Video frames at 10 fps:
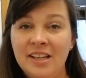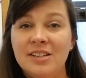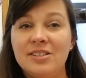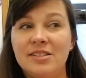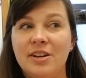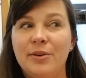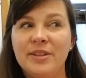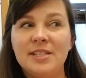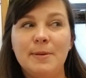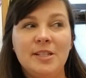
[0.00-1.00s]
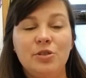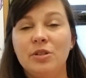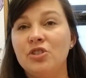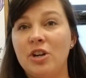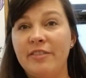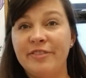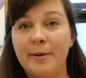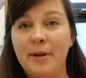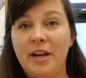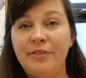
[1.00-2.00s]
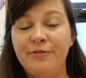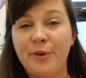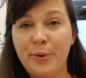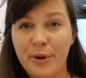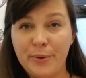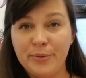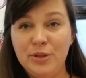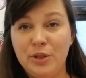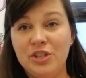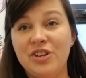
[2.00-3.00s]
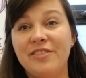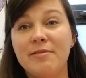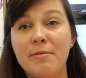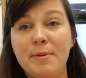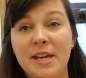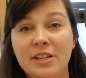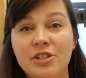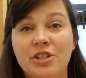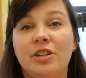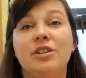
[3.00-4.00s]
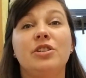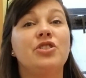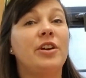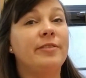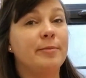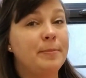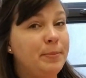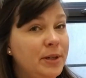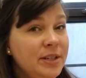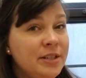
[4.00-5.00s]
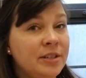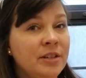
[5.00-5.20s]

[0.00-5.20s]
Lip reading: So this means you can draw from a photo, you could draw from a picture, you could draw from a book,